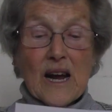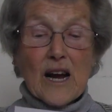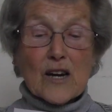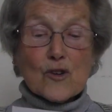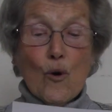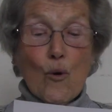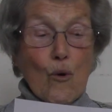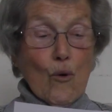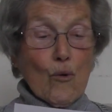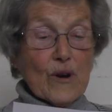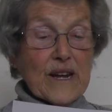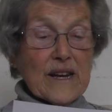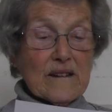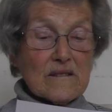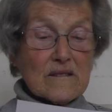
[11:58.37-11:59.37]
and
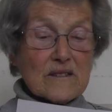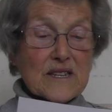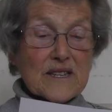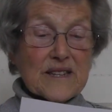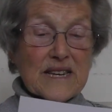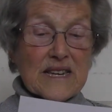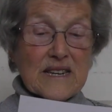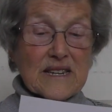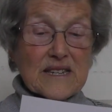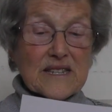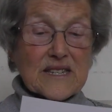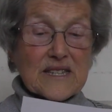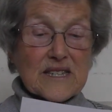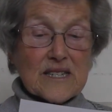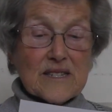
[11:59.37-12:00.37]
Cornhill to the
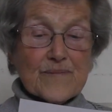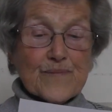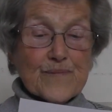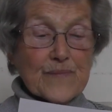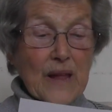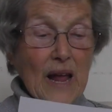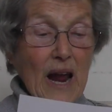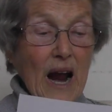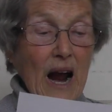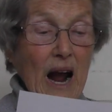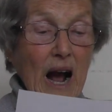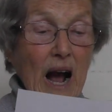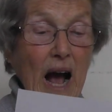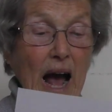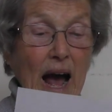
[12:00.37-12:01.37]
east.
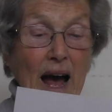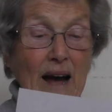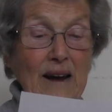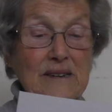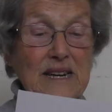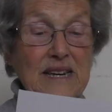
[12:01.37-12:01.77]
And